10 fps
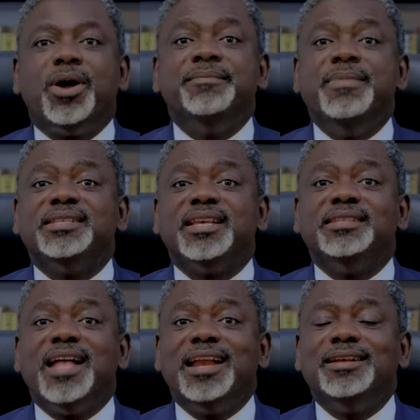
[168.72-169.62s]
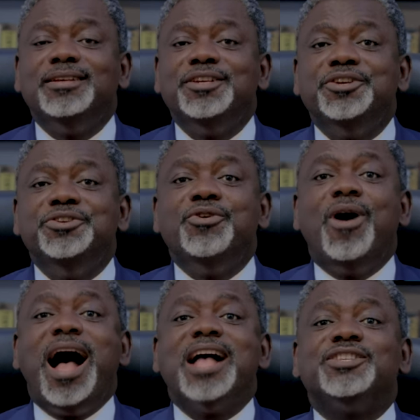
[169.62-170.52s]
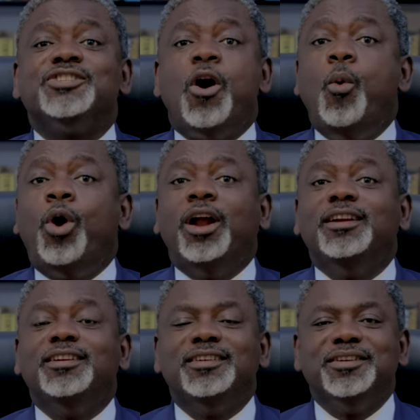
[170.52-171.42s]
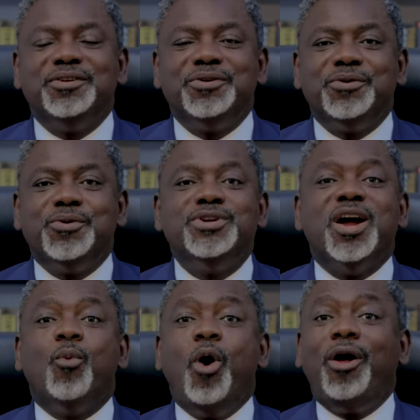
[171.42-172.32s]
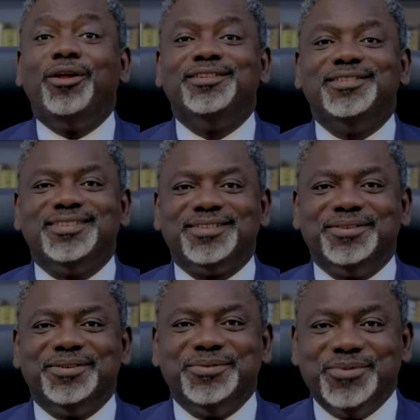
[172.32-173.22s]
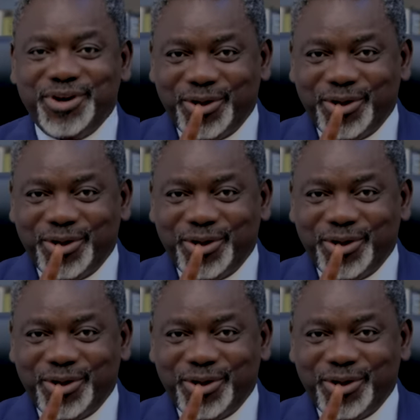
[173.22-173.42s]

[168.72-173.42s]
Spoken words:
what it means is that you are someone who the world will